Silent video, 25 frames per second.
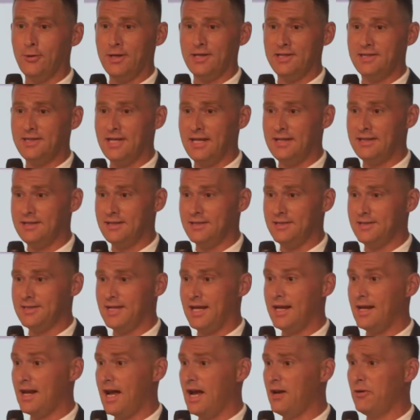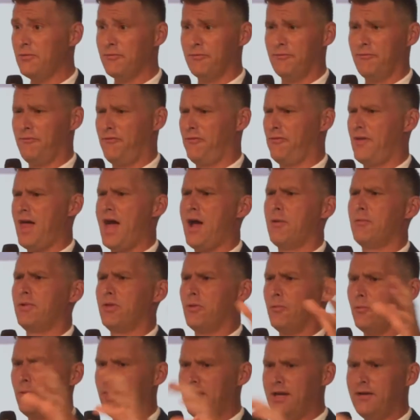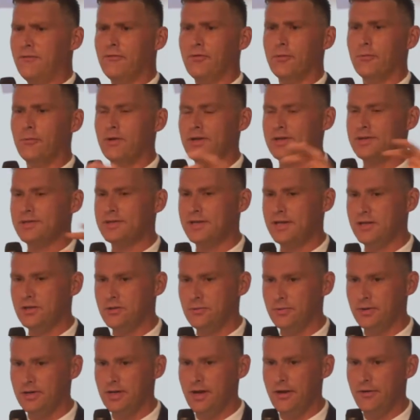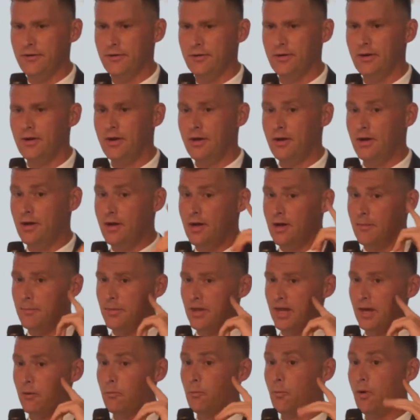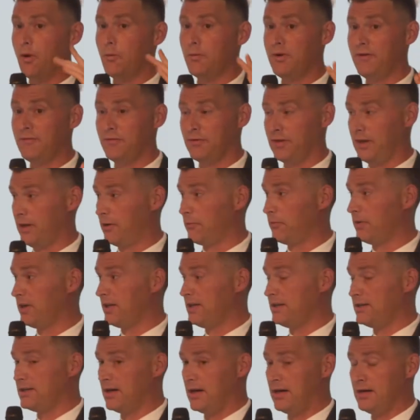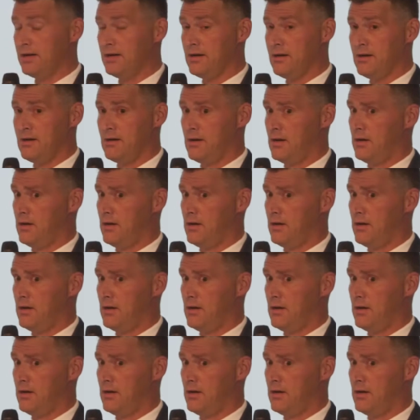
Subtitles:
going state to state, I don't fly with weed from one state to another. But like what we've literally done,